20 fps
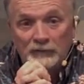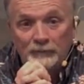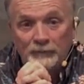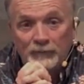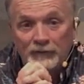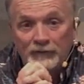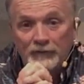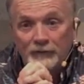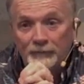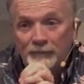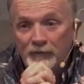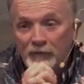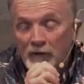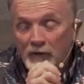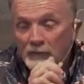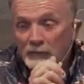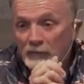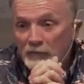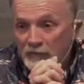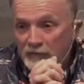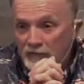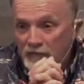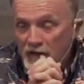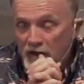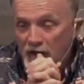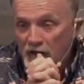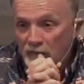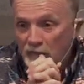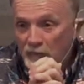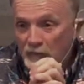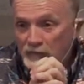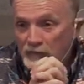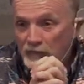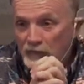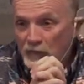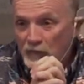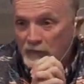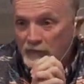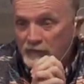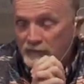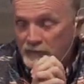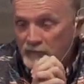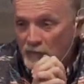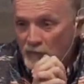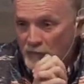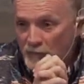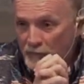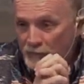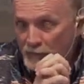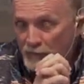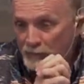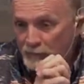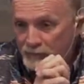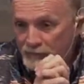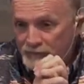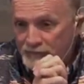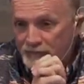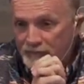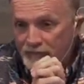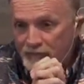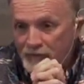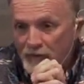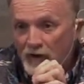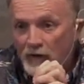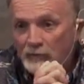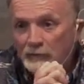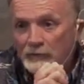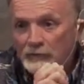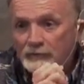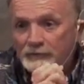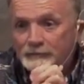to pick up the armor of God when you don't even know the purpose of the armor.